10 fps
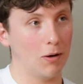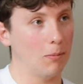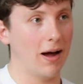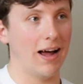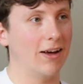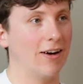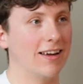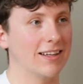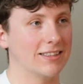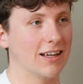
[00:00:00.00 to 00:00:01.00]
done by AI.
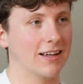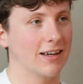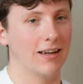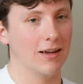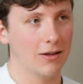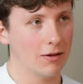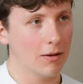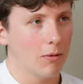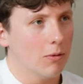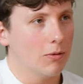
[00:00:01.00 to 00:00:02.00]
It's like, for
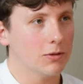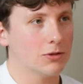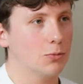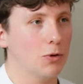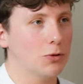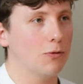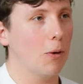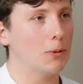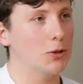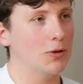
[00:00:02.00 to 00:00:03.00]
now. What sort of
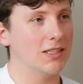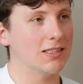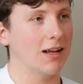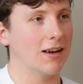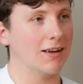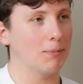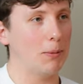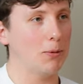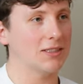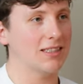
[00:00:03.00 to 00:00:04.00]
opportunity is that? Like
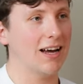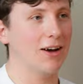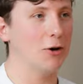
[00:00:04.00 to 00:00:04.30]
people are sat at